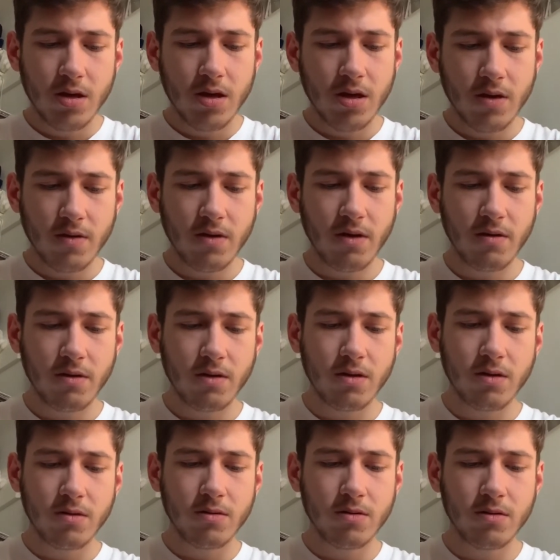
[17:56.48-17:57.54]
And then,
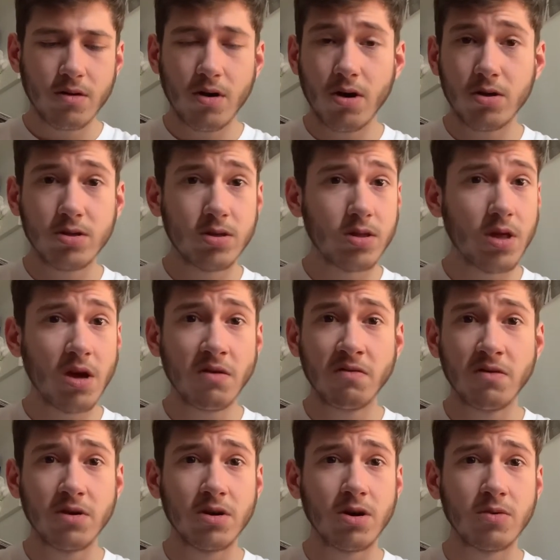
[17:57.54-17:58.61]

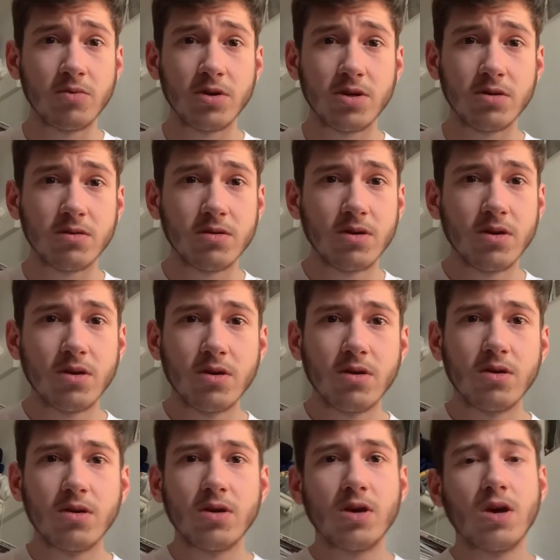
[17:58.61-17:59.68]
thankfully,
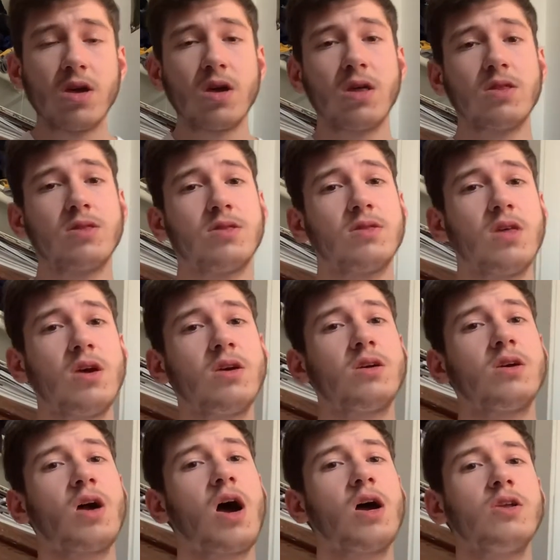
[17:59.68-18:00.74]
and thank
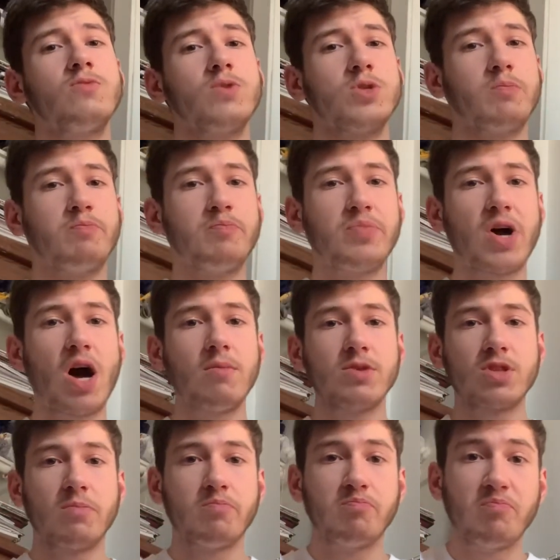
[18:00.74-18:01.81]
God it was a bomb at
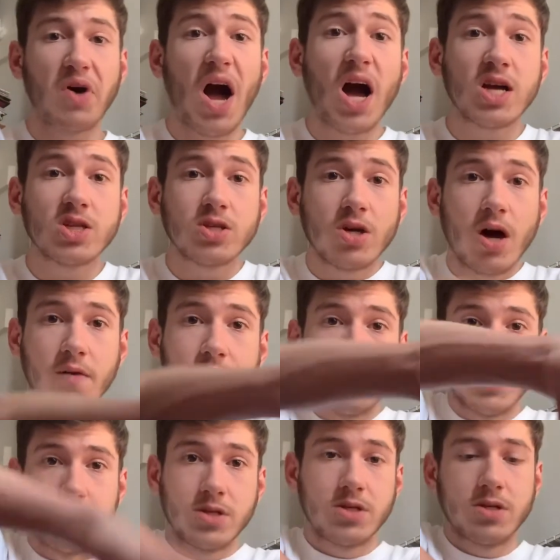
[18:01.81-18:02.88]
the box
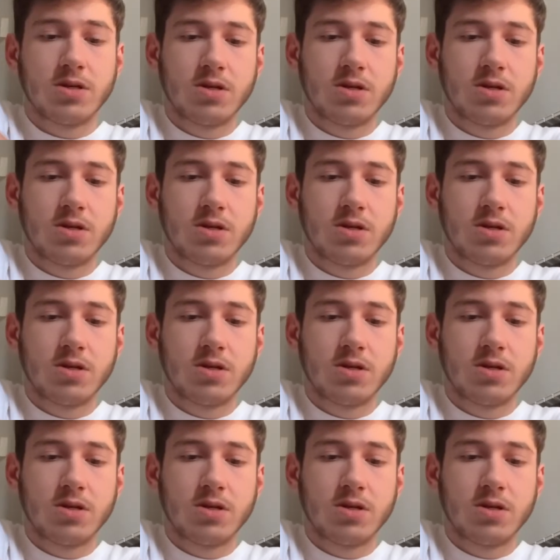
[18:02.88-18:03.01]
office.